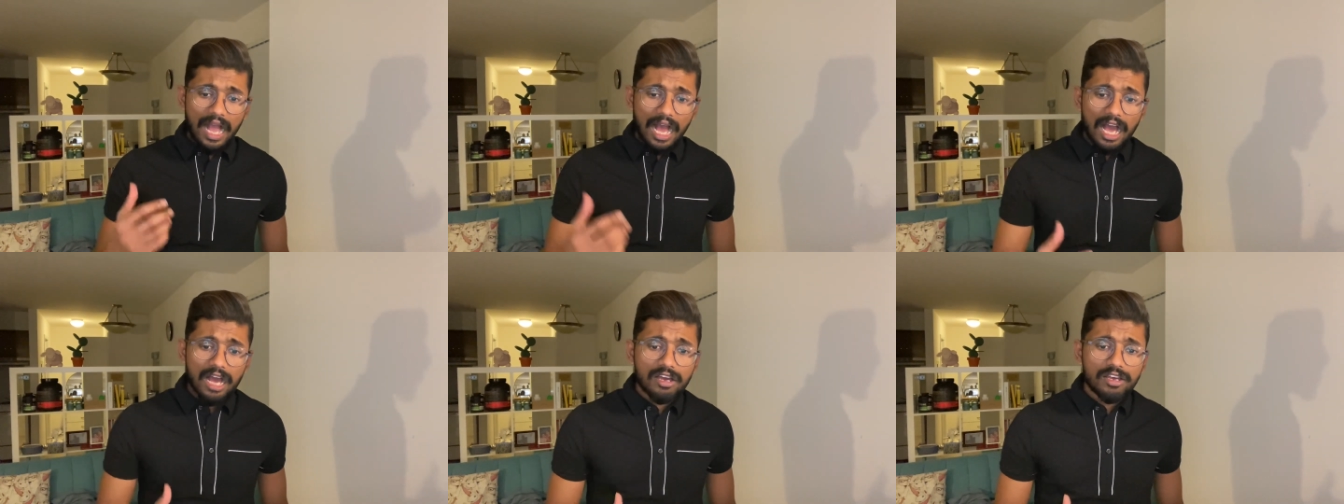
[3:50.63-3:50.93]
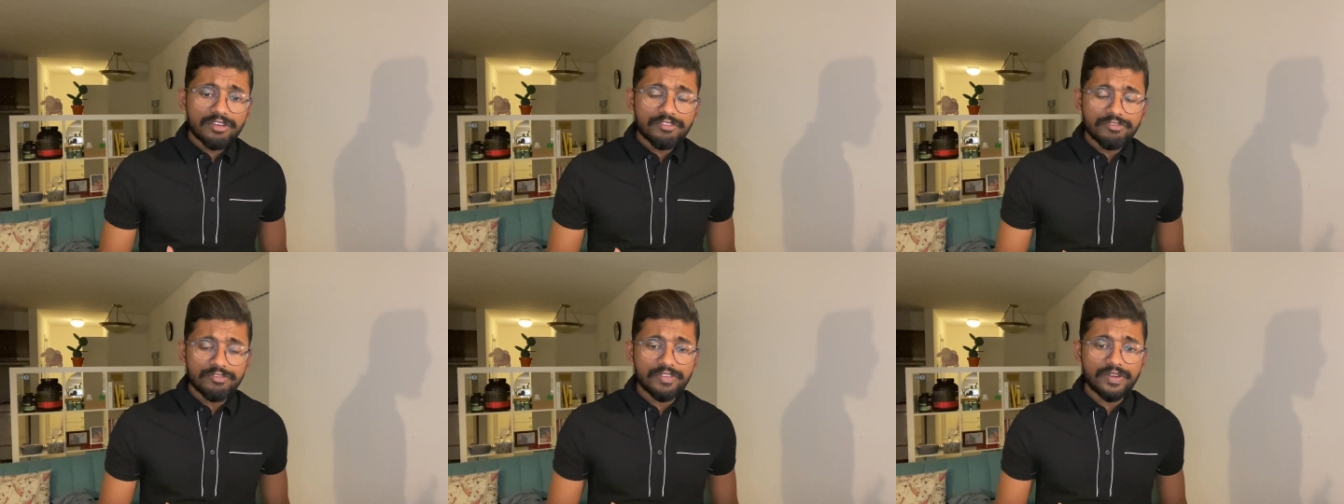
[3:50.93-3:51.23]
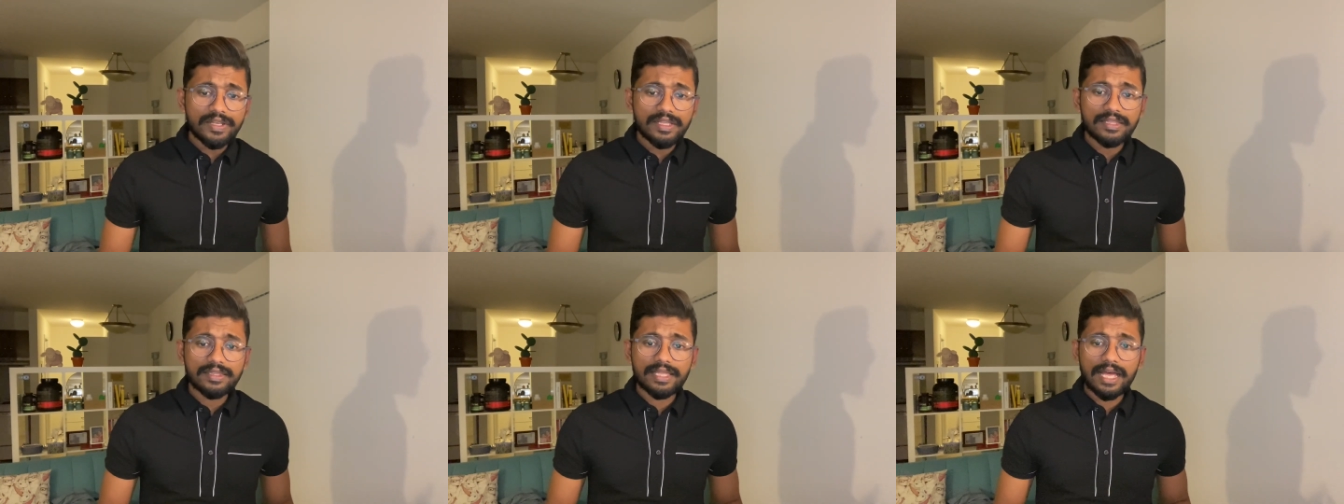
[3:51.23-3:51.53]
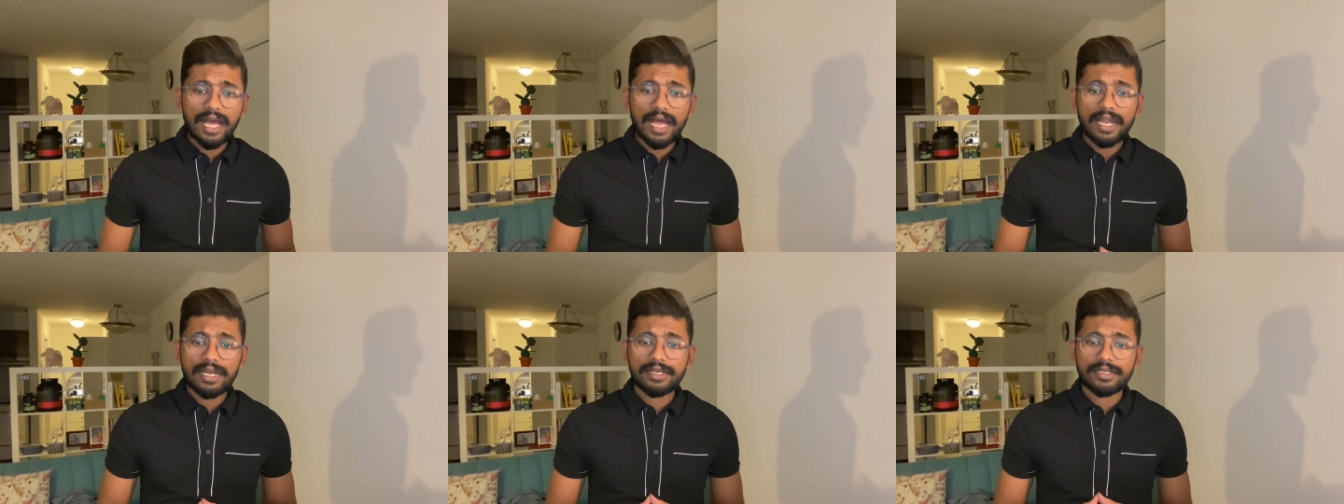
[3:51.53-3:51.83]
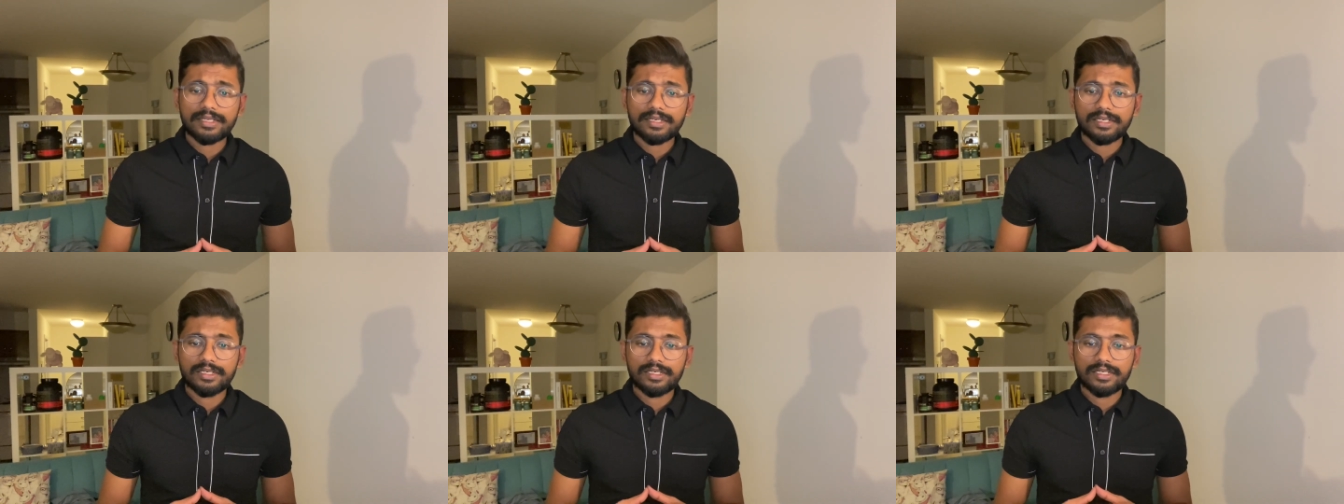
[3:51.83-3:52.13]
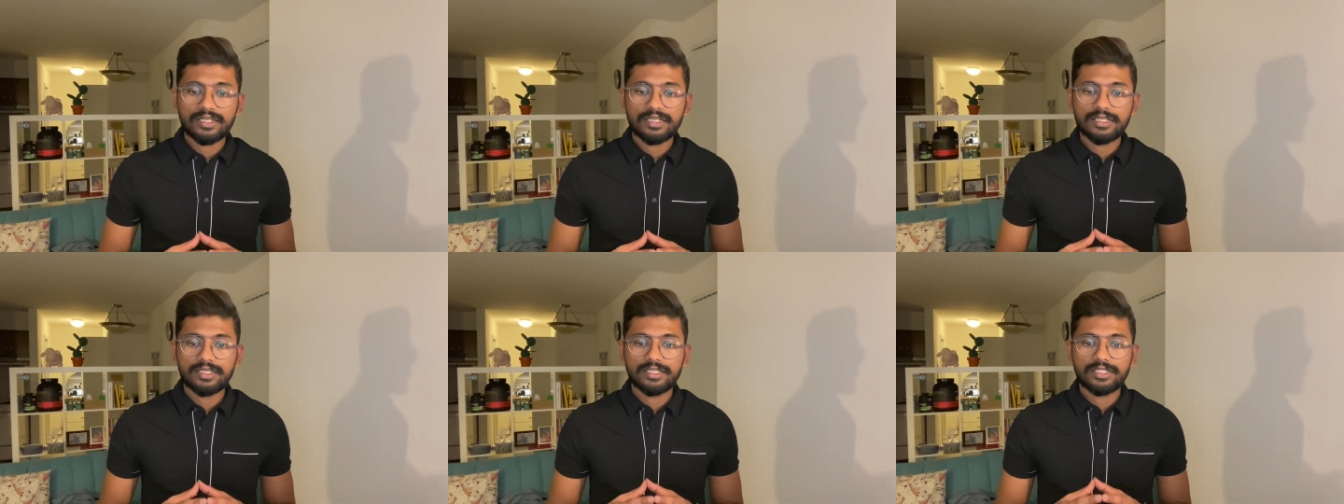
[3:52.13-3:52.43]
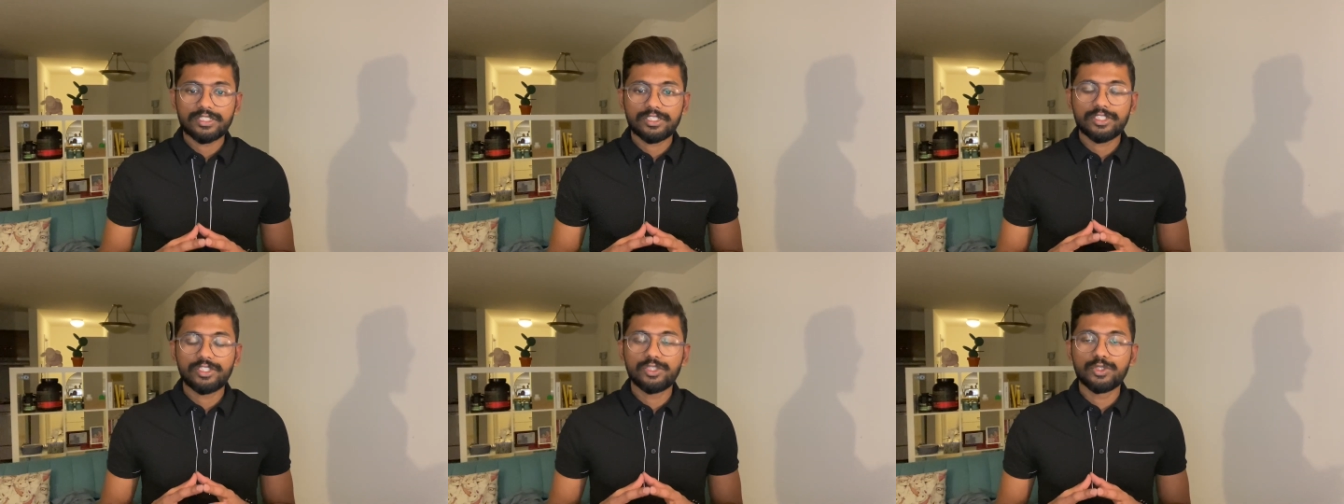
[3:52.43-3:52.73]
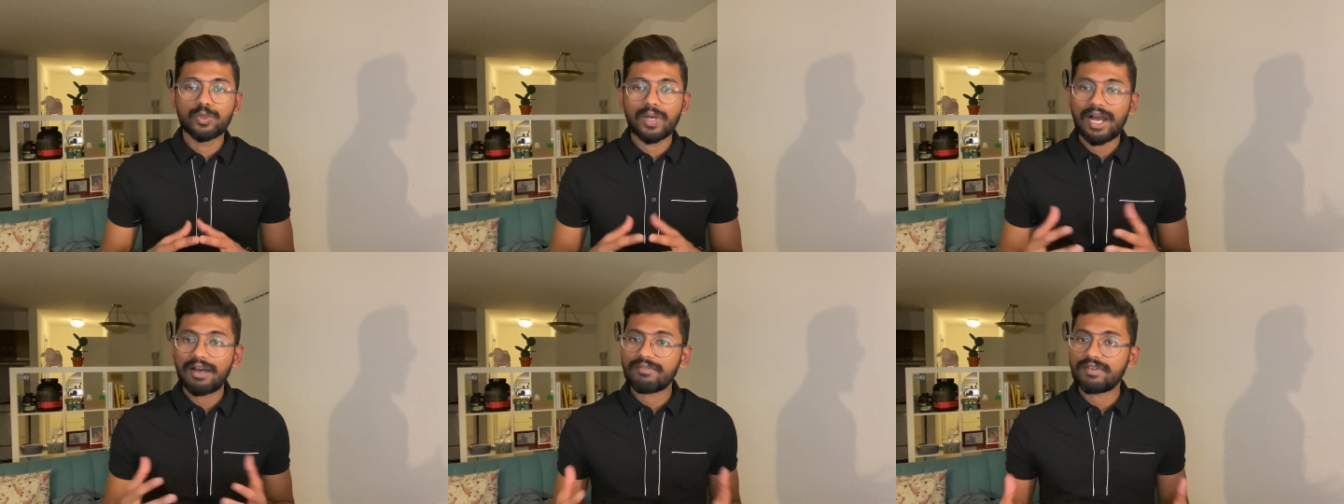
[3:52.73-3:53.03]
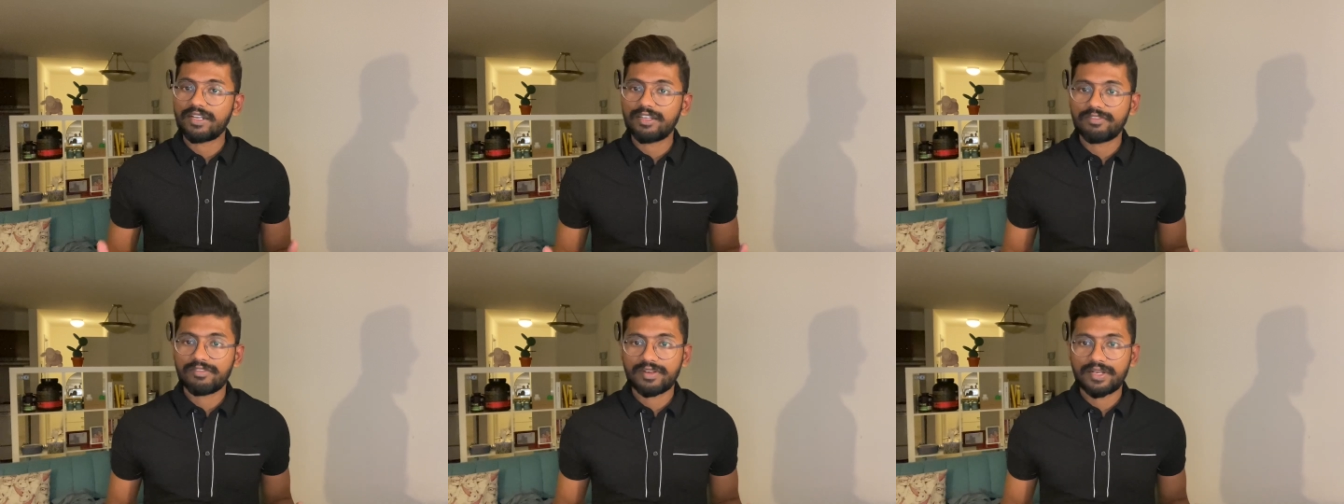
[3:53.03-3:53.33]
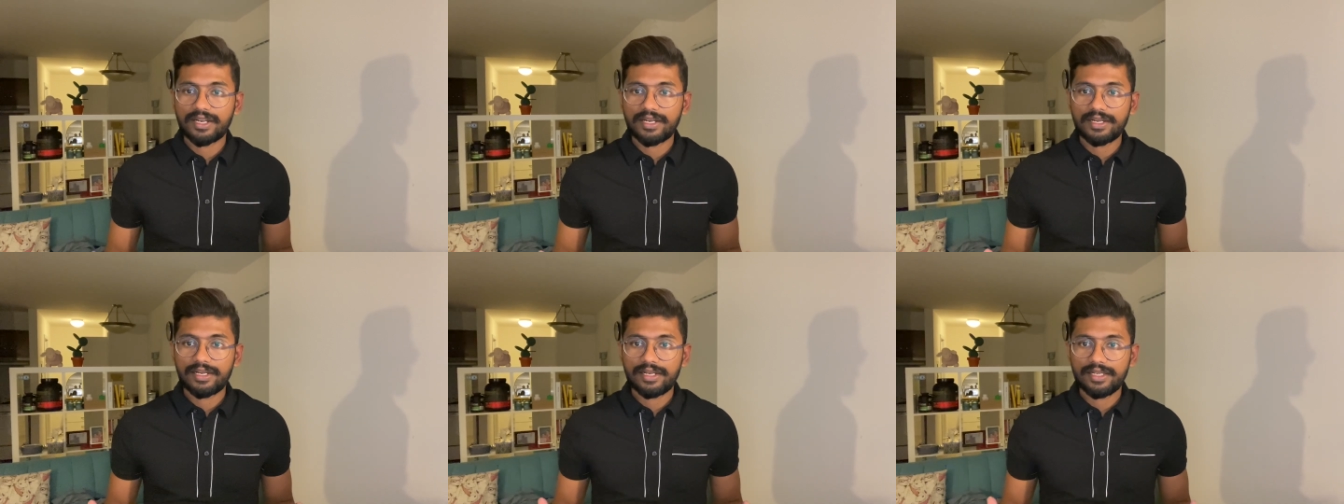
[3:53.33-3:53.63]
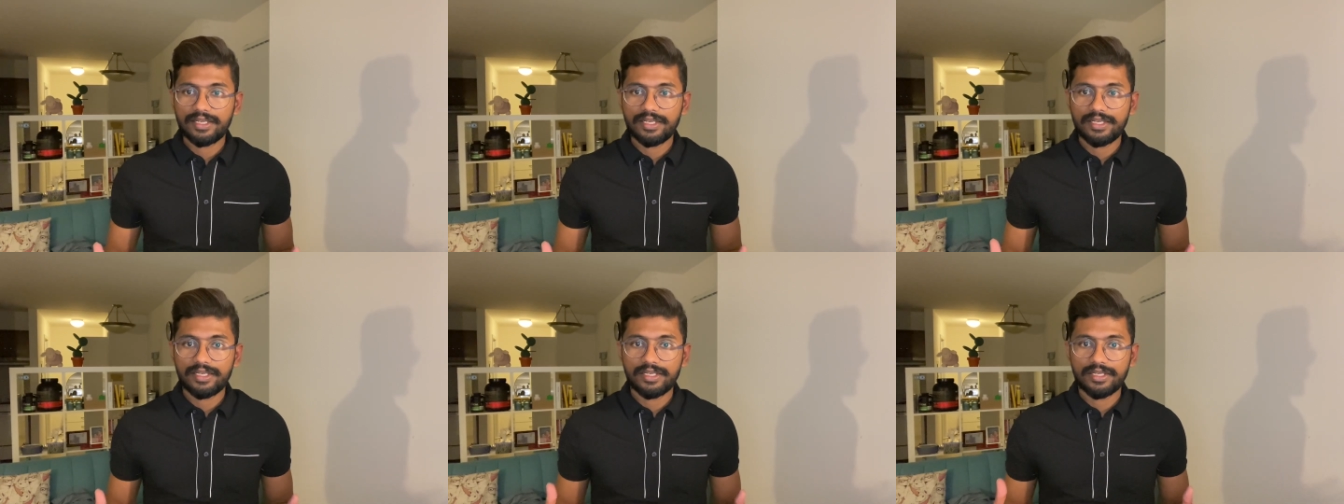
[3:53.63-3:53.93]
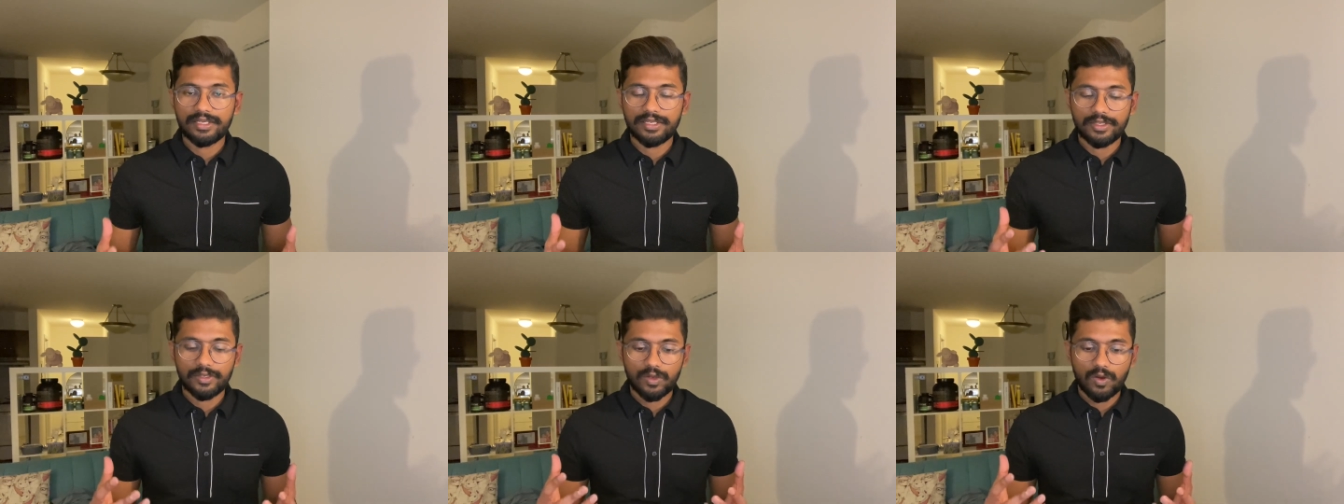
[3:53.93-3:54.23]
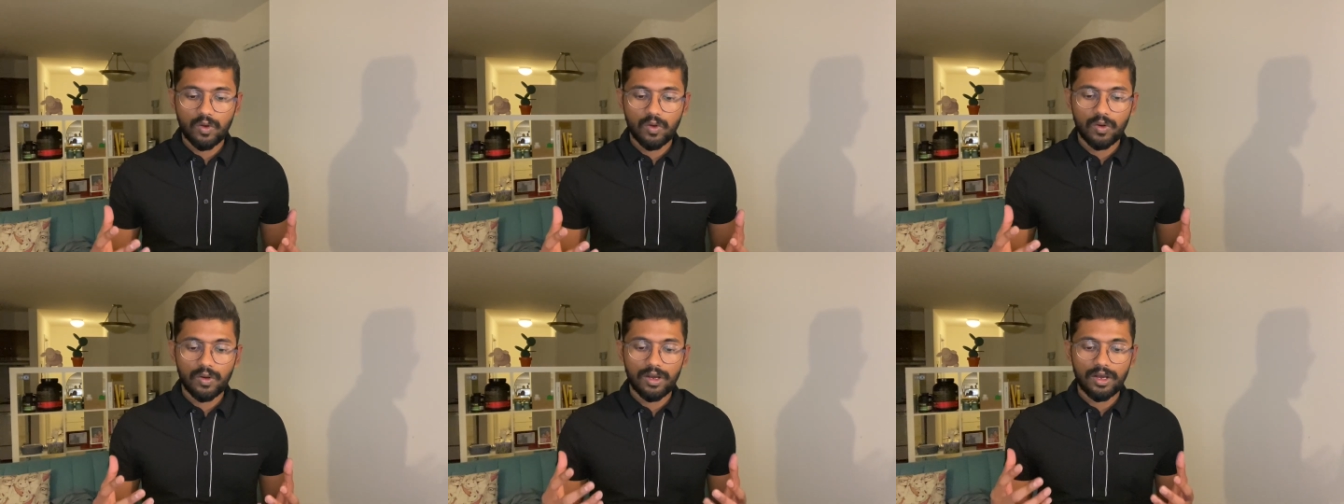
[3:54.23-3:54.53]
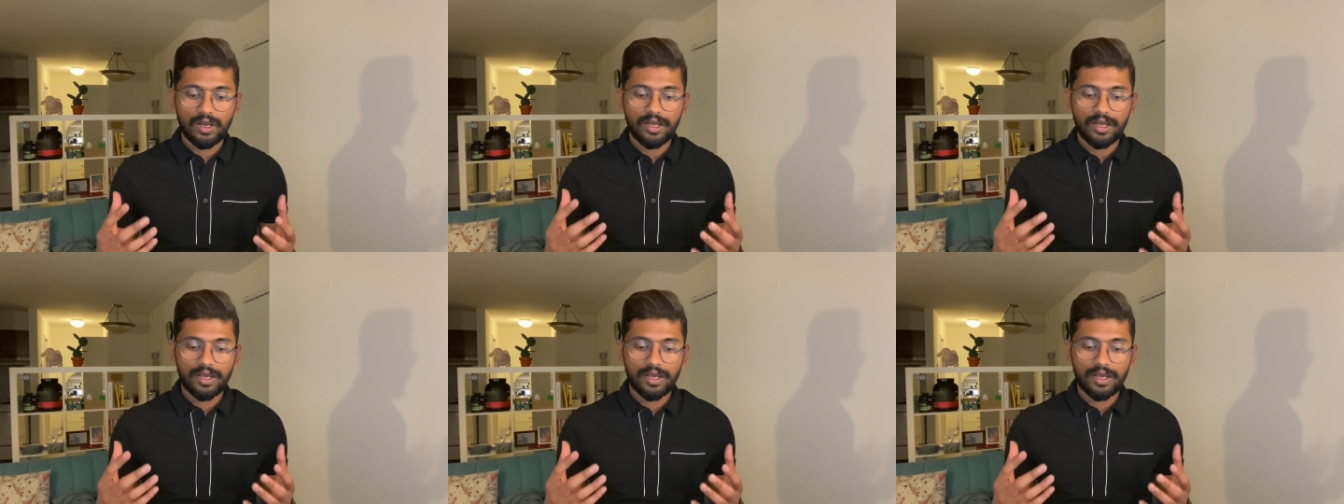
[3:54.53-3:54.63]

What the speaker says: I feel that you have a definitely, you know,